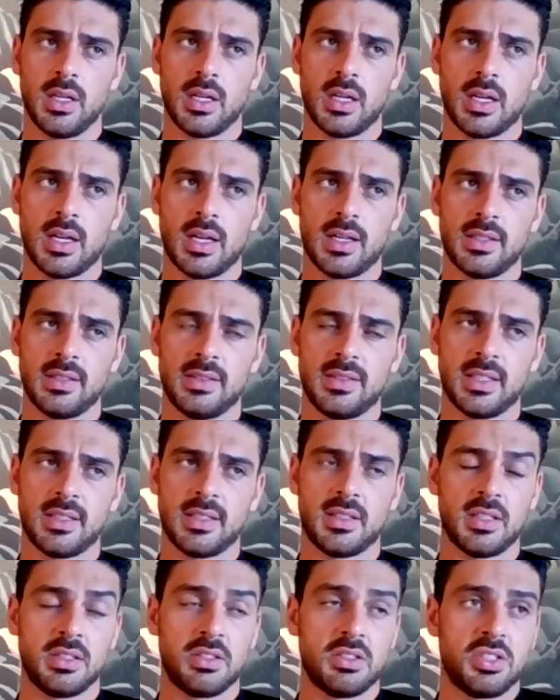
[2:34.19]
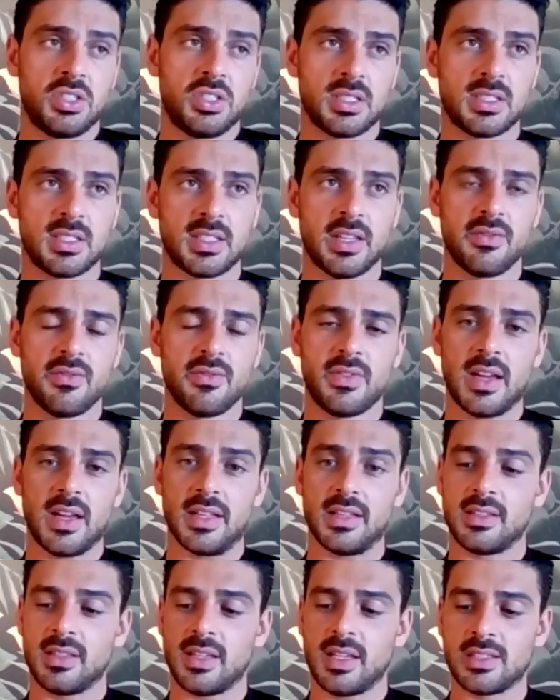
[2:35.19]
that they just
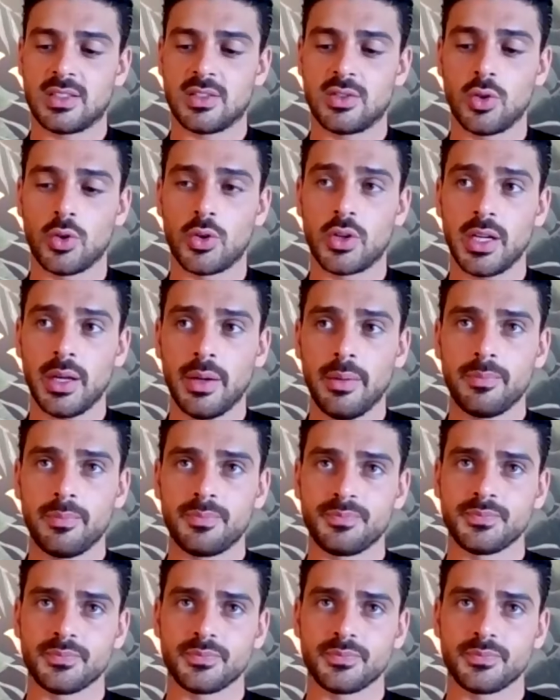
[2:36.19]
invent a story.